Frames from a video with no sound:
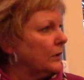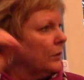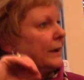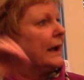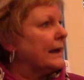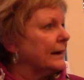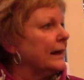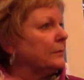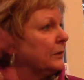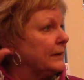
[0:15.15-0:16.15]
going on and
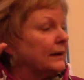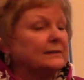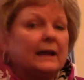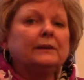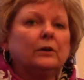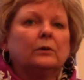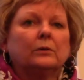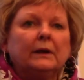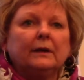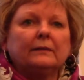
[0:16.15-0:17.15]
on about that, because I
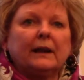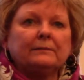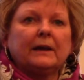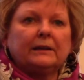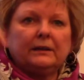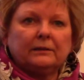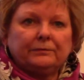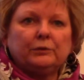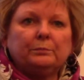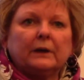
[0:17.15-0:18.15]
know that I've got to hit a
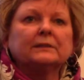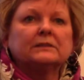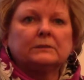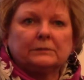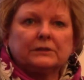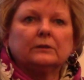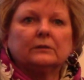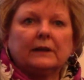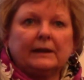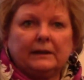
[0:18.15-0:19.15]
few buttons
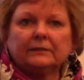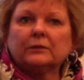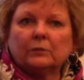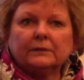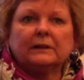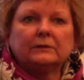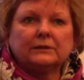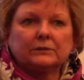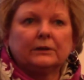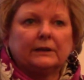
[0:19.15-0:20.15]
till I hit the one that
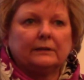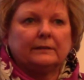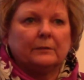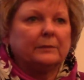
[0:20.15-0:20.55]
is going to get them.